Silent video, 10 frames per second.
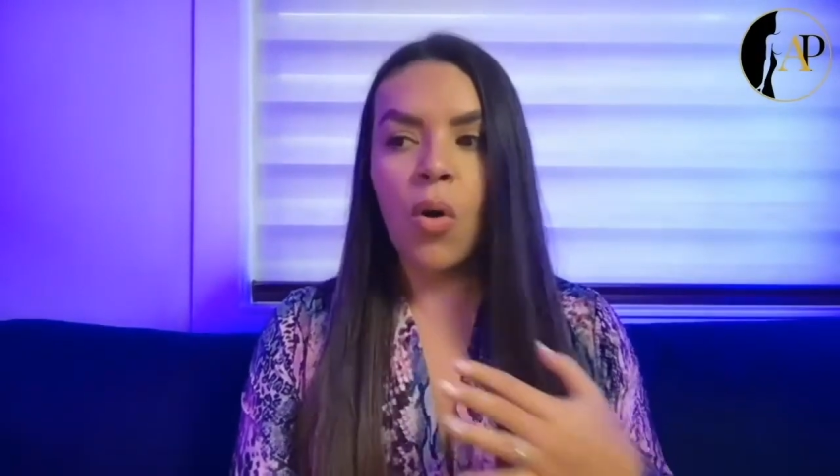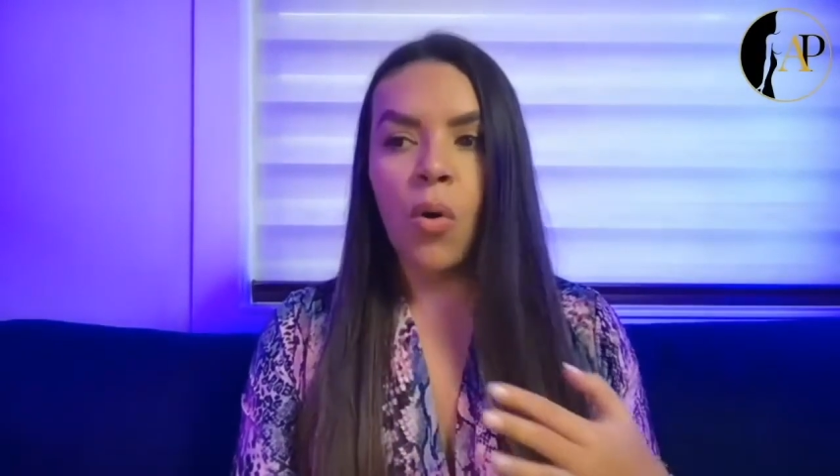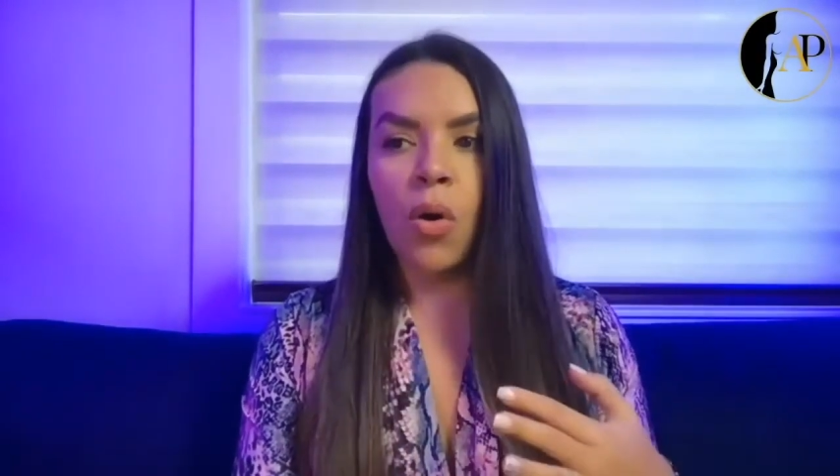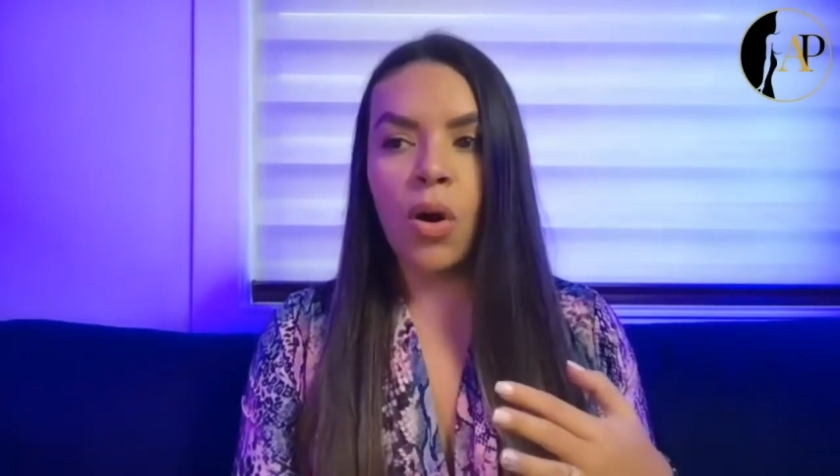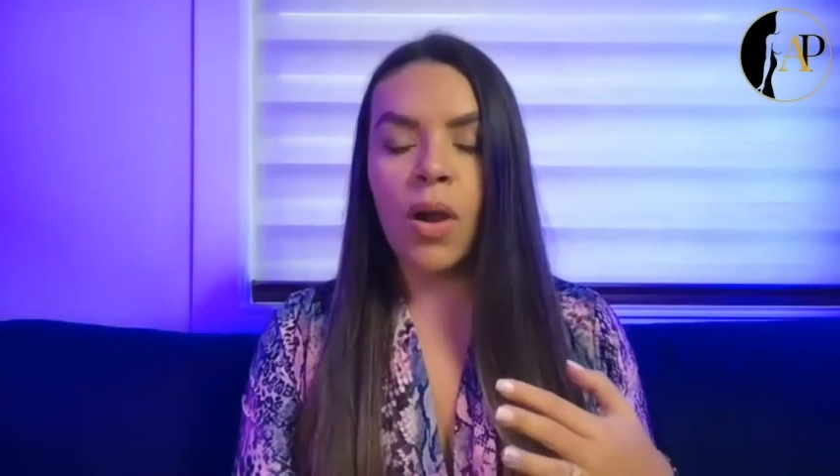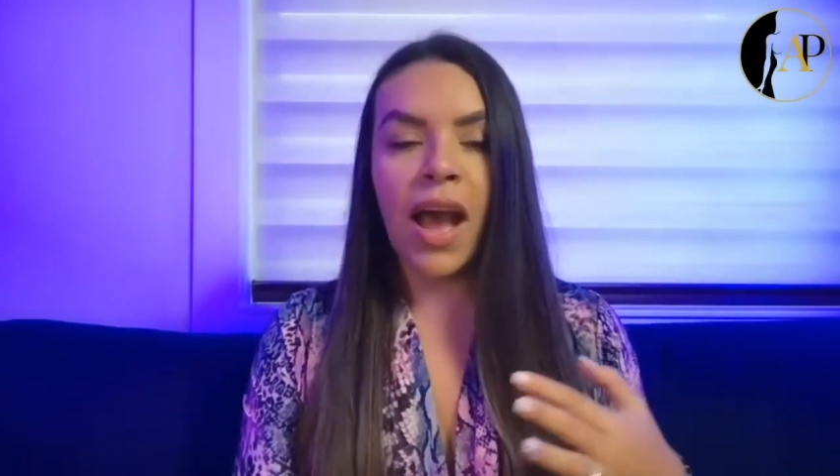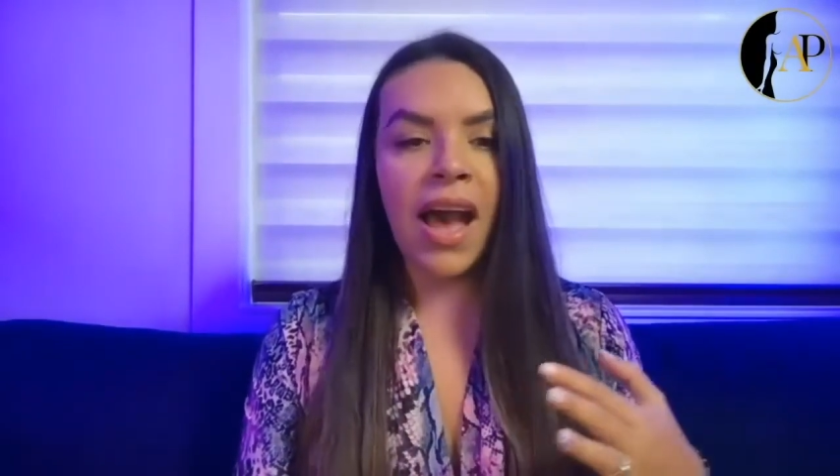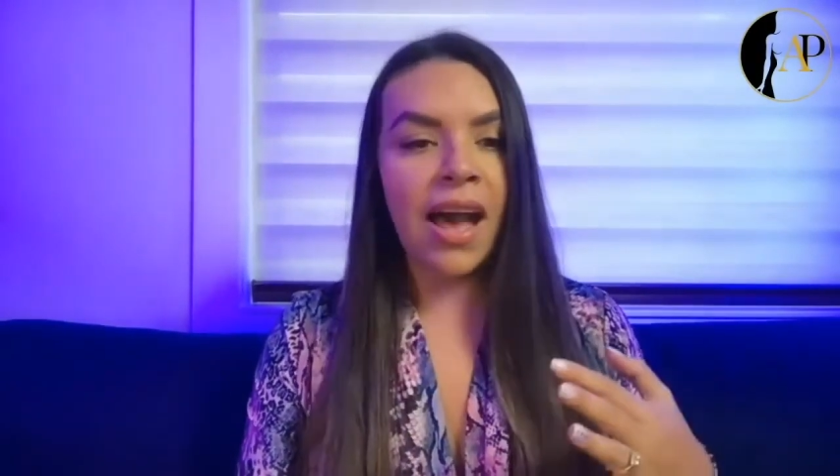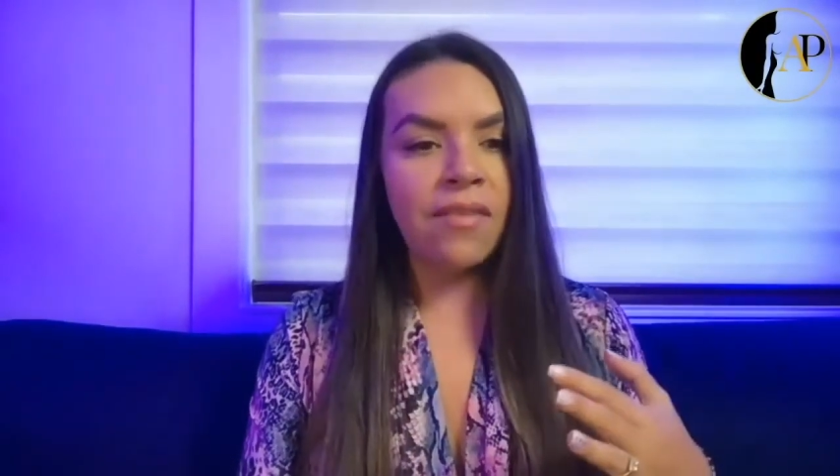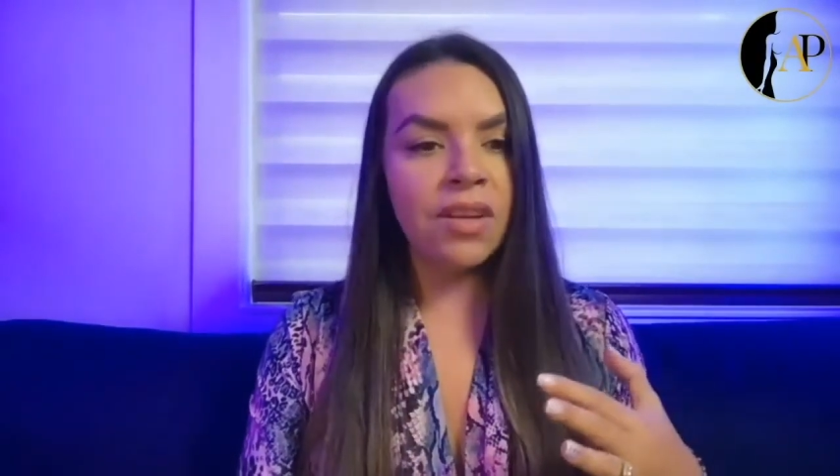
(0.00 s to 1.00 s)
or
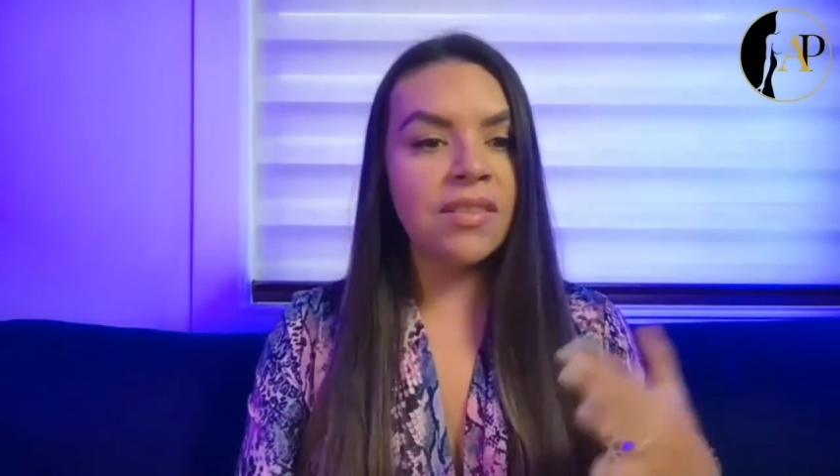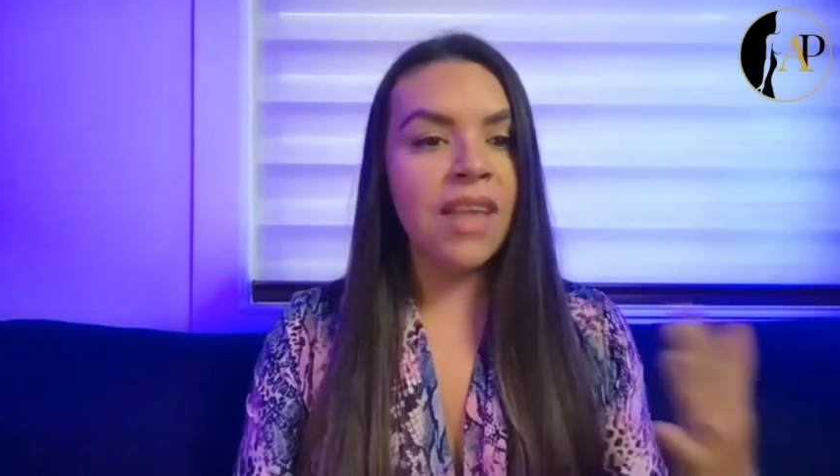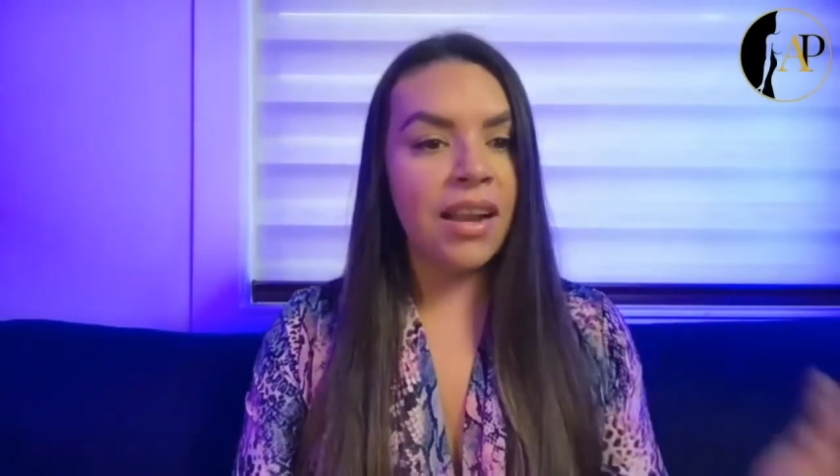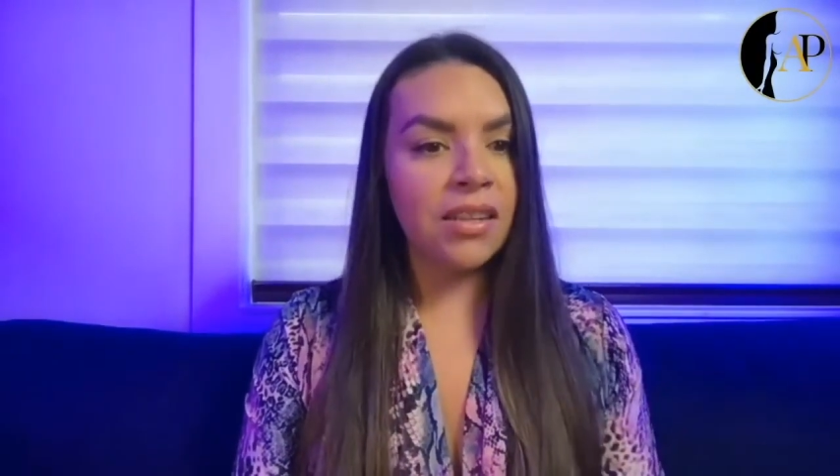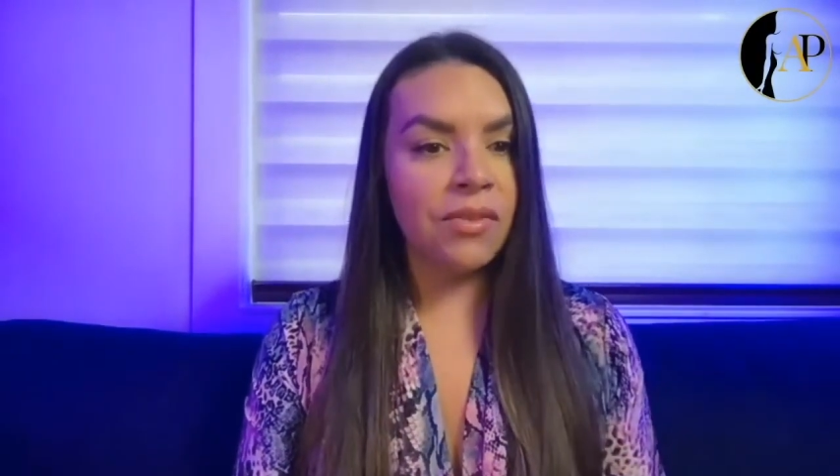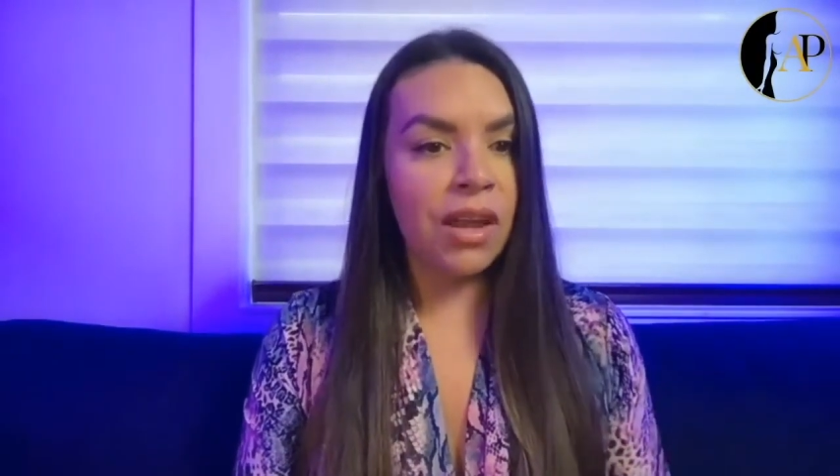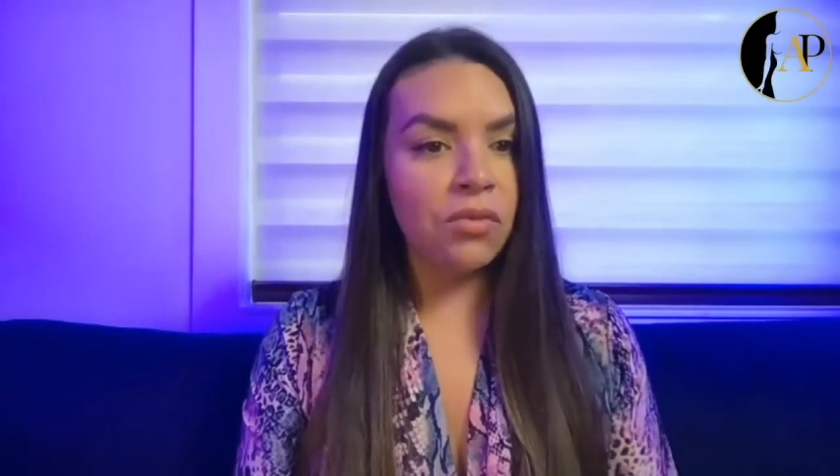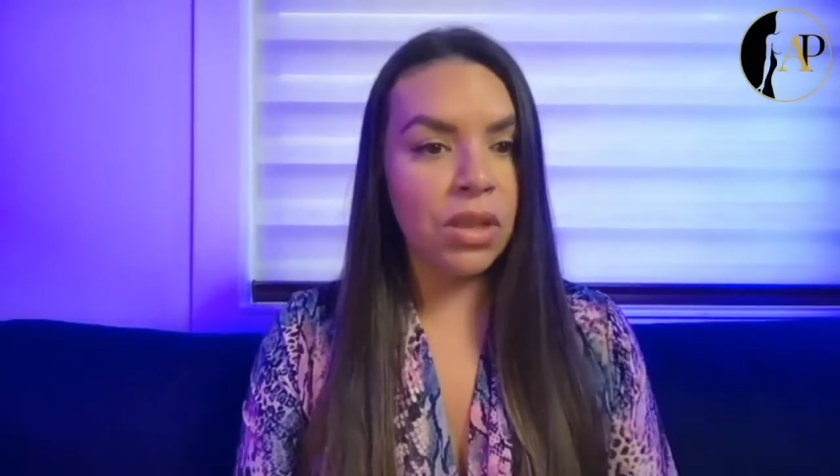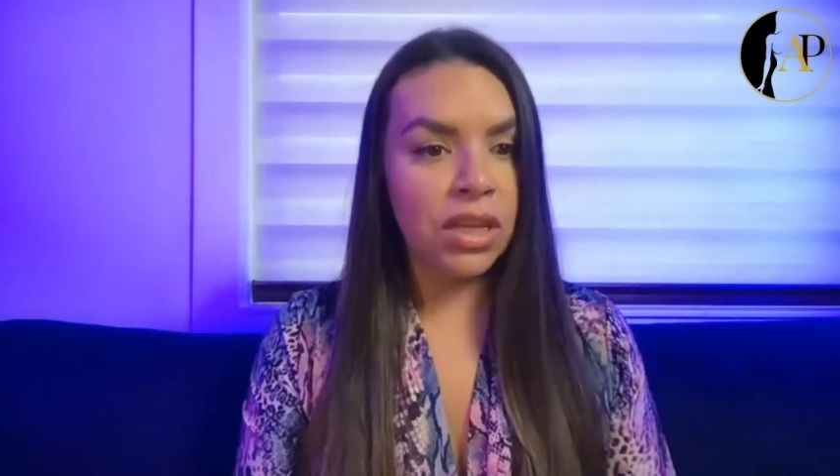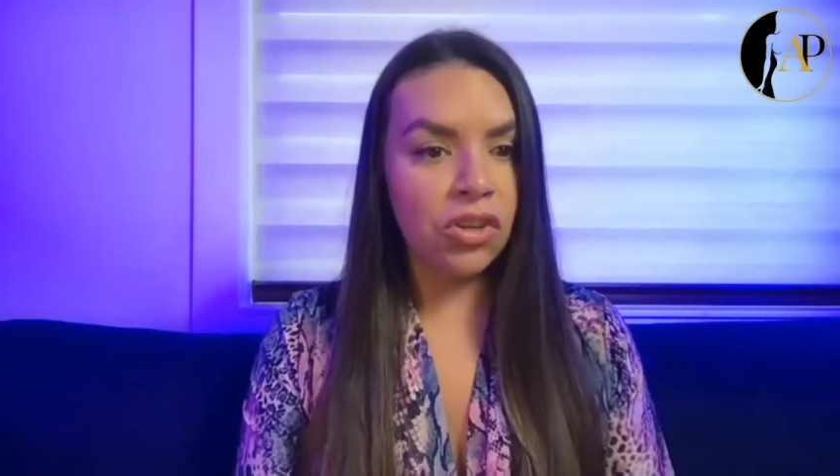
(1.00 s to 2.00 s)
have a satisfying
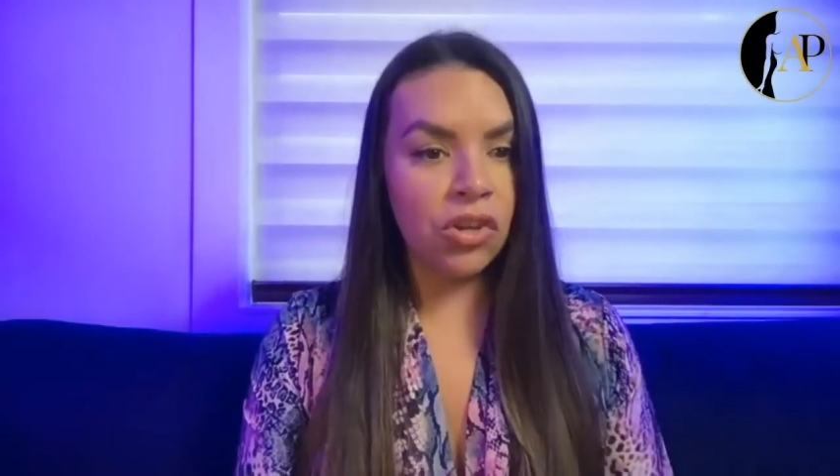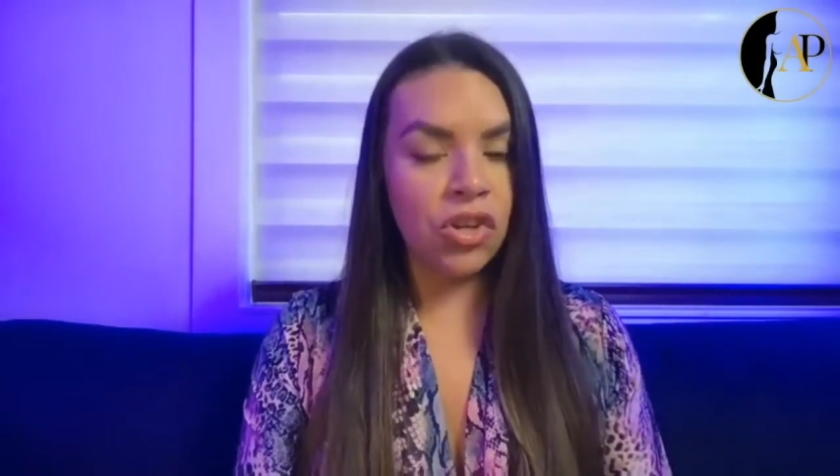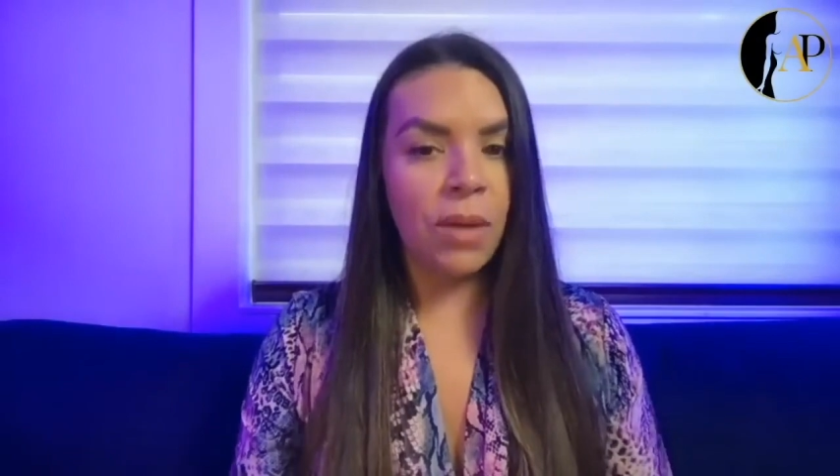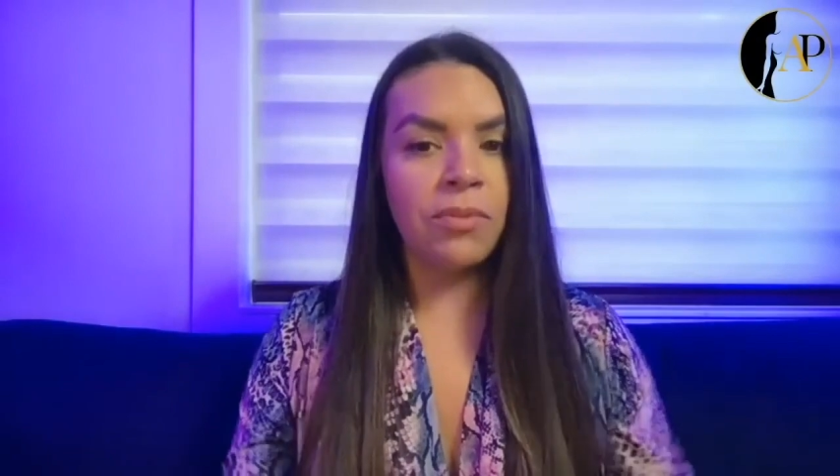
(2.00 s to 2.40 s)
relationship.